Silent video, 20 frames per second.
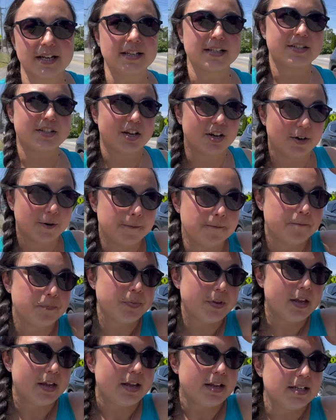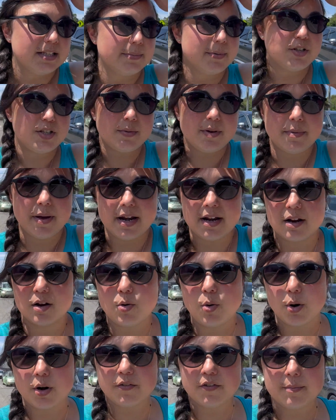So it's supposed to be about a
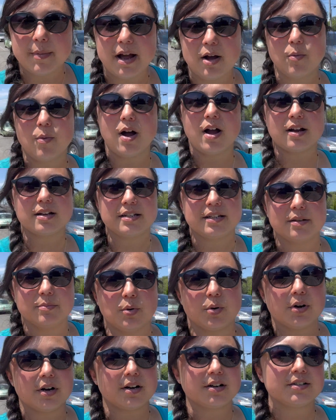quarter of a mile walk to the border.